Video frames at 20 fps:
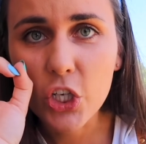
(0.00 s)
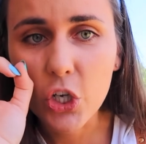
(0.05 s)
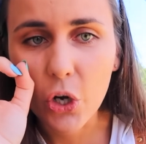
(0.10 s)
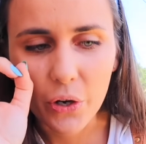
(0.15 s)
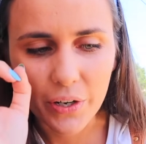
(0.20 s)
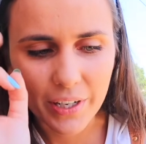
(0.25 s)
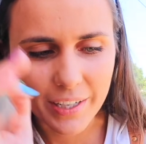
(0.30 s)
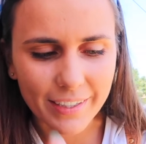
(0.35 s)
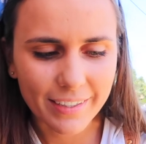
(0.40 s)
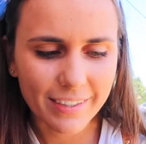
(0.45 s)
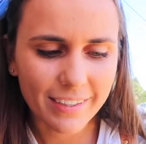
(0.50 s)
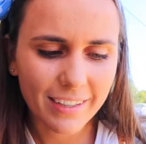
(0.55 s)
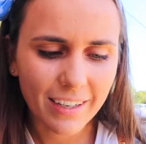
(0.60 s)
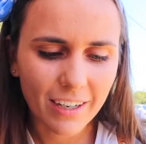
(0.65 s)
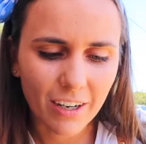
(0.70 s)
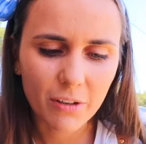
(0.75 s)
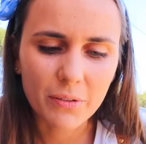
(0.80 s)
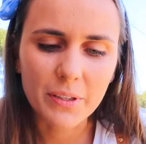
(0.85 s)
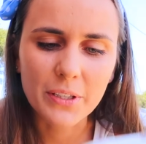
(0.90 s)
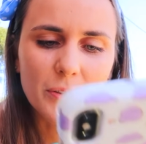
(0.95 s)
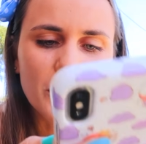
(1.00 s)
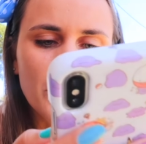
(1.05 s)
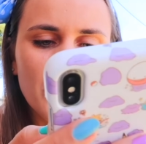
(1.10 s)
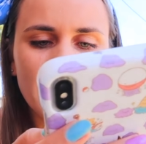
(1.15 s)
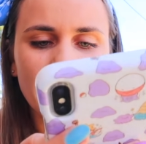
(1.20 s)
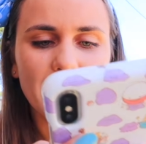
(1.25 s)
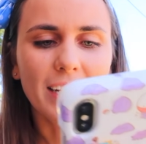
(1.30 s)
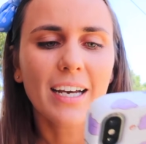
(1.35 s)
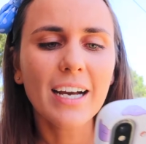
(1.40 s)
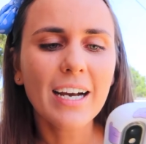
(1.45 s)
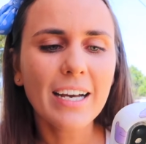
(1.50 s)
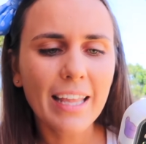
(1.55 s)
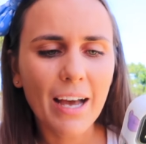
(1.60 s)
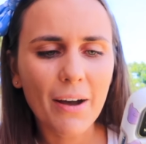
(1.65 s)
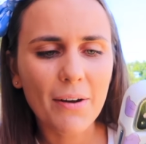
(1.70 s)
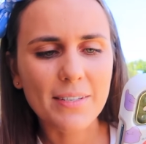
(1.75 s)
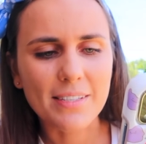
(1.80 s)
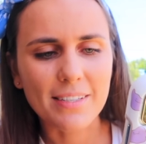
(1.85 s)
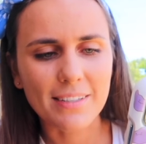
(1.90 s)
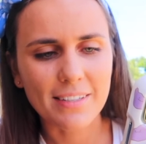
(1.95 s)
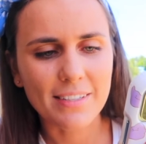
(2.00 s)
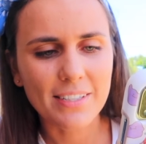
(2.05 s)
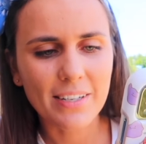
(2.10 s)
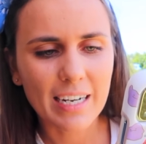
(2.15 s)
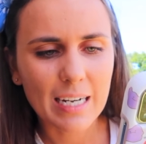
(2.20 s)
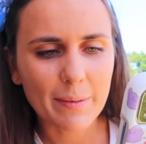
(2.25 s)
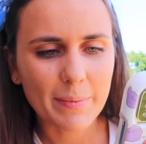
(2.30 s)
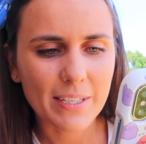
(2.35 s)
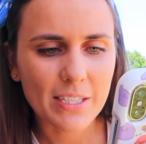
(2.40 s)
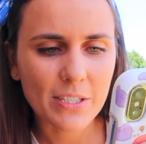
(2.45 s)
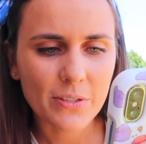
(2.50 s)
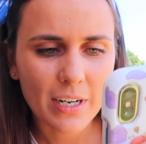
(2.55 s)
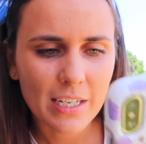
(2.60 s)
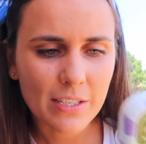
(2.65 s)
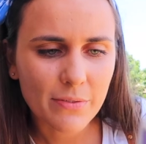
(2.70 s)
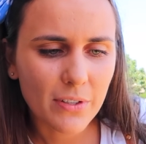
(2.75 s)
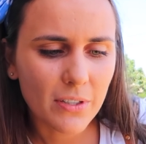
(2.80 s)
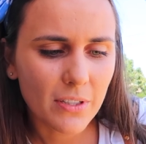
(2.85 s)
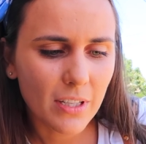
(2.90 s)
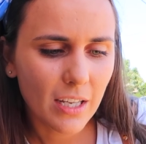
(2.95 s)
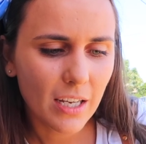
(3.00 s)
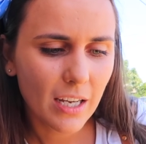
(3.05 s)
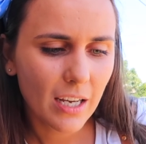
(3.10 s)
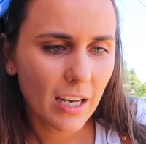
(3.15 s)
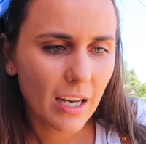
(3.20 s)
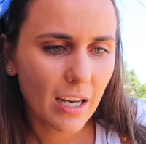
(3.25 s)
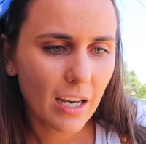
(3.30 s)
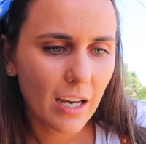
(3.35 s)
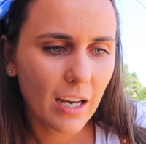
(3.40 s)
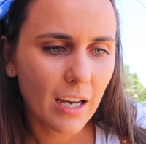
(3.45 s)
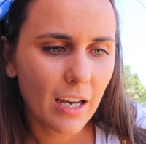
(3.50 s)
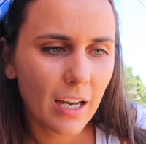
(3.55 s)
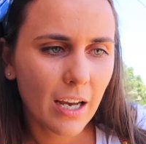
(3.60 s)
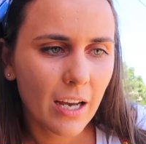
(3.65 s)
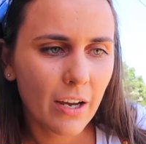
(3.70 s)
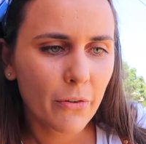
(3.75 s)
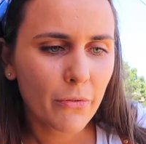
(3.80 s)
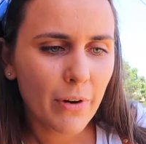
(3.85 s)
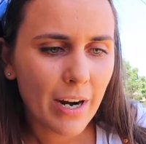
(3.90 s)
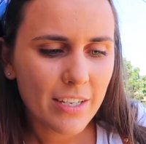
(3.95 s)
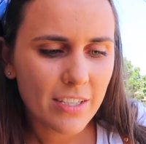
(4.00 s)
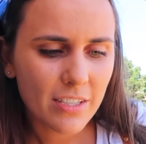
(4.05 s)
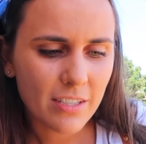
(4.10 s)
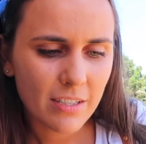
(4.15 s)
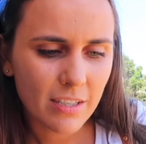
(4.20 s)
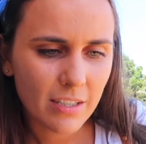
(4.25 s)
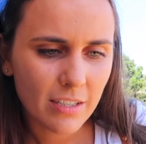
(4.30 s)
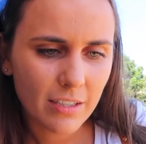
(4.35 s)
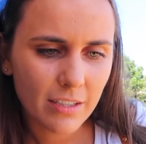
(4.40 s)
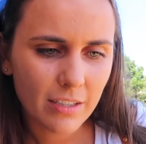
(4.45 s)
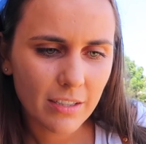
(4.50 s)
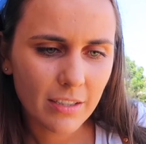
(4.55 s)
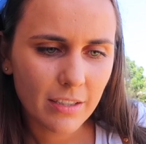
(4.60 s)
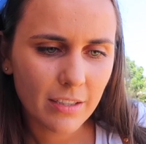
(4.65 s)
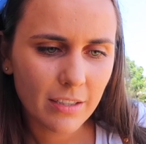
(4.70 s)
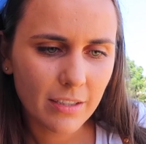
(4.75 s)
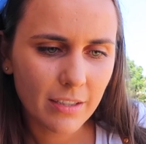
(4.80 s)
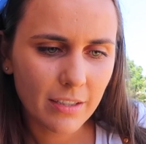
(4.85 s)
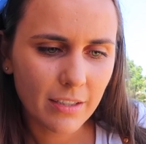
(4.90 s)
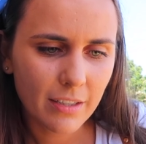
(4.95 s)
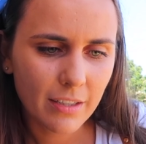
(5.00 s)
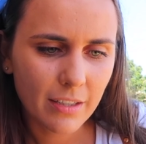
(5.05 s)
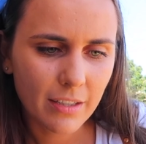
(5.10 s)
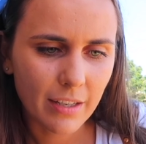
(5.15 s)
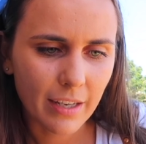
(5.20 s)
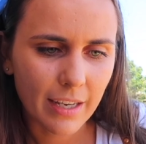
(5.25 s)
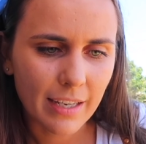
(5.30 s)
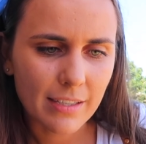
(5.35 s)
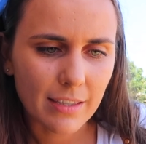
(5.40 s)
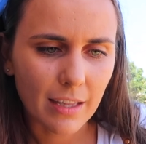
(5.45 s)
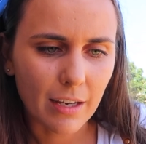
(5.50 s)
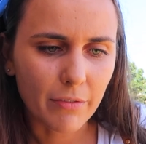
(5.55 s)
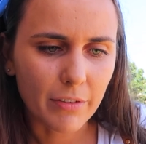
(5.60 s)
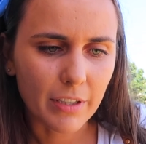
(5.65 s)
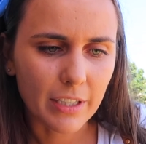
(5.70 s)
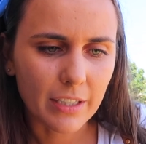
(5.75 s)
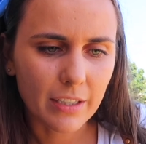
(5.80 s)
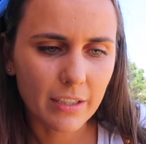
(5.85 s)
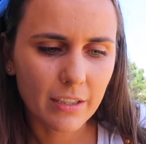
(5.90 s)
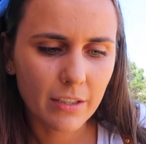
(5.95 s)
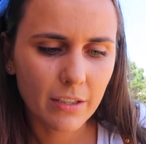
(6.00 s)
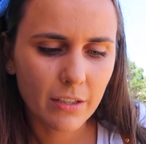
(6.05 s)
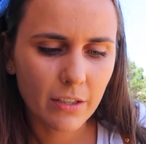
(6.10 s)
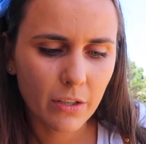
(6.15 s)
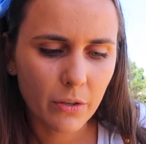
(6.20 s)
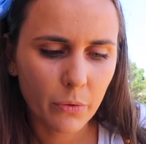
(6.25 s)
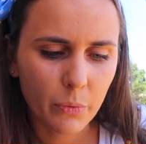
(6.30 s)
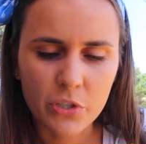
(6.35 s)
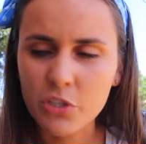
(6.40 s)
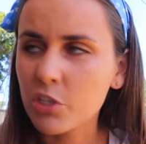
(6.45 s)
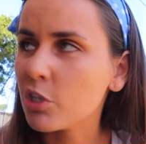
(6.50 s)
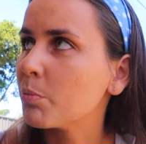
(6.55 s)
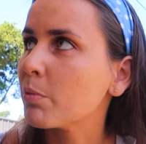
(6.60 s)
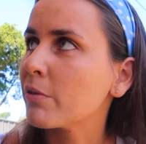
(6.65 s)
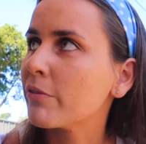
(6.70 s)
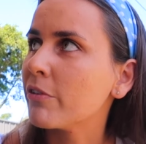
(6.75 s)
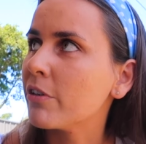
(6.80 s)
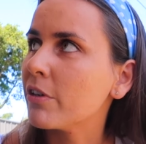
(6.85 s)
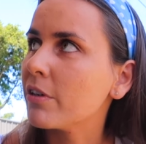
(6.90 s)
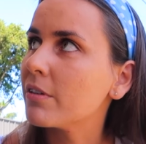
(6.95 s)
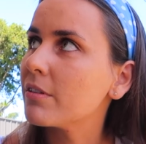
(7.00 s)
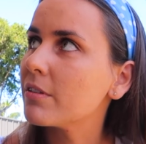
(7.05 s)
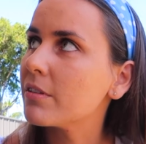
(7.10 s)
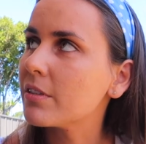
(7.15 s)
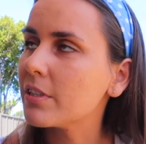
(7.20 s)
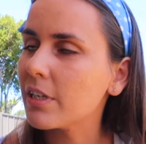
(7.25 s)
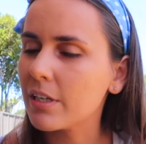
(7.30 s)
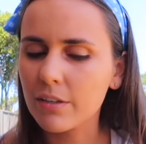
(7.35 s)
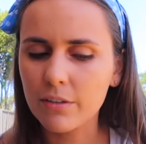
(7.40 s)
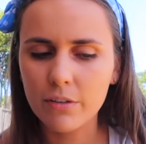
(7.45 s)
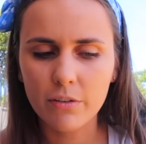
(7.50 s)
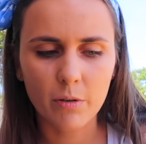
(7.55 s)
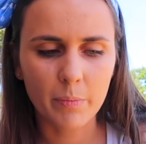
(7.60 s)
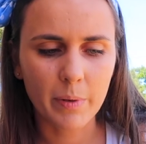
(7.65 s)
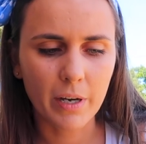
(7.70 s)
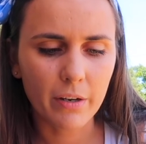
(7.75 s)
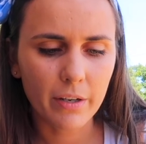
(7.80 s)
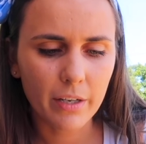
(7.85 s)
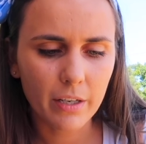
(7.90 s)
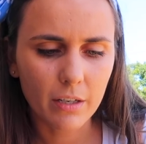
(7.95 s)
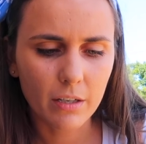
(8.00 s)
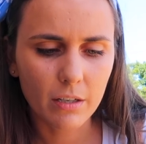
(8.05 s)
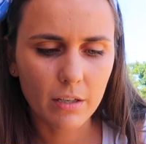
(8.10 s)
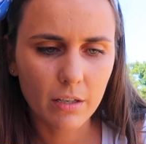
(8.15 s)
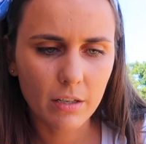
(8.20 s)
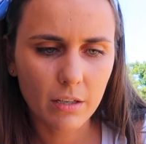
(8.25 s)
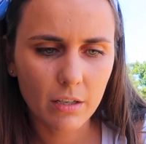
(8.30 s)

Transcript: Got it. Oh my god. That was a tongue twister. I just did it. He's lovely. Which do you prefer, Dialga or Palkia?